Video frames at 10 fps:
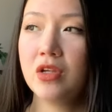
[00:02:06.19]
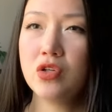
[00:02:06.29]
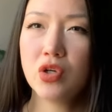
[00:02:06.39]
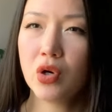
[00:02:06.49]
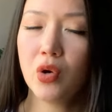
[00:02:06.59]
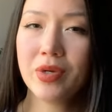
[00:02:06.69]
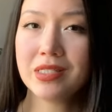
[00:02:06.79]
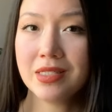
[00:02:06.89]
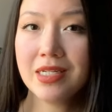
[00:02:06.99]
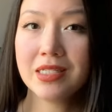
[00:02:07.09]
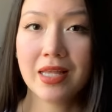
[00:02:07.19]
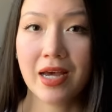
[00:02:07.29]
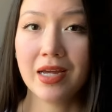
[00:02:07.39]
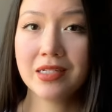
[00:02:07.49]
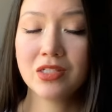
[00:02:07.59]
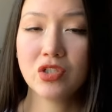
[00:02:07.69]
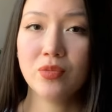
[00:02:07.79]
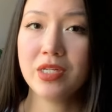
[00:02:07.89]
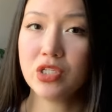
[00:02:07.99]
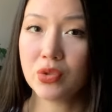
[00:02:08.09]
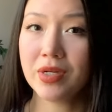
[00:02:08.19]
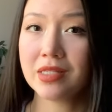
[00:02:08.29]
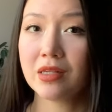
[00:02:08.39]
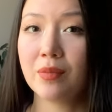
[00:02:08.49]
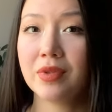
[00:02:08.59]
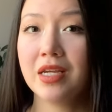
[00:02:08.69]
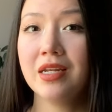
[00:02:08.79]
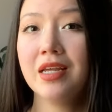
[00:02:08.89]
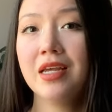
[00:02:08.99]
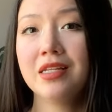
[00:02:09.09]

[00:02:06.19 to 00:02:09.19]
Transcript: You don't always need that to be doing something.